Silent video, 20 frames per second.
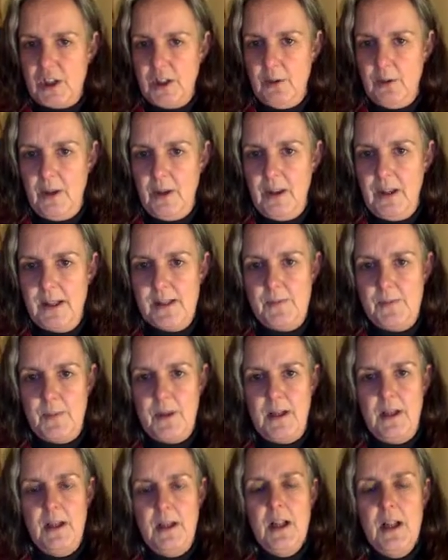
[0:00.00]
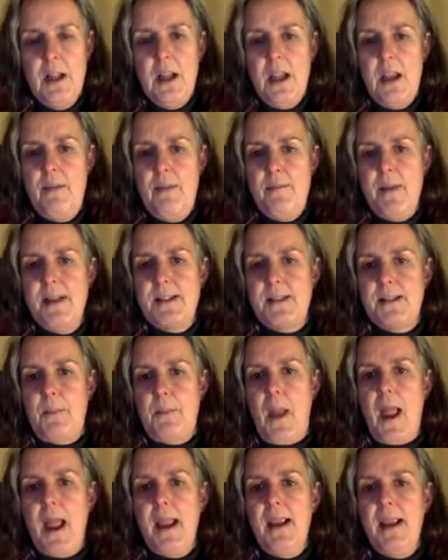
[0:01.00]
immense pain or
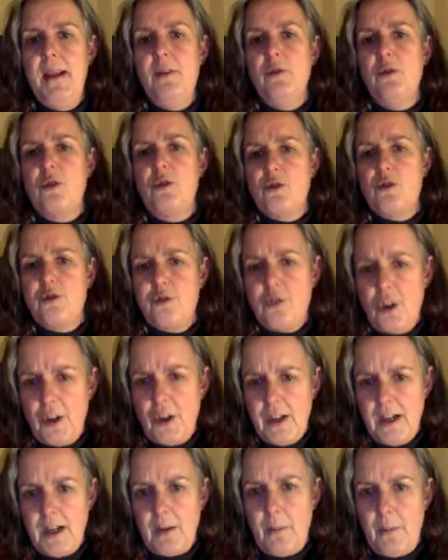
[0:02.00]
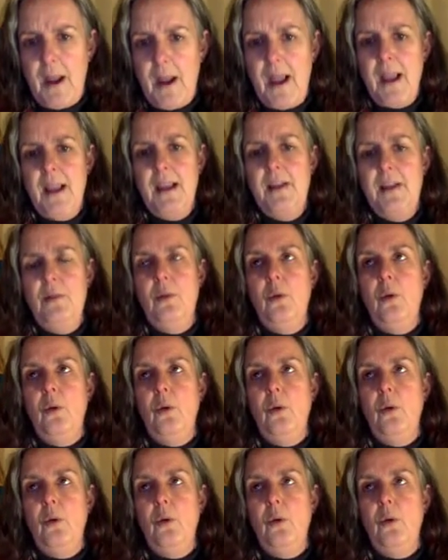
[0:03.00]
chronic pain, or a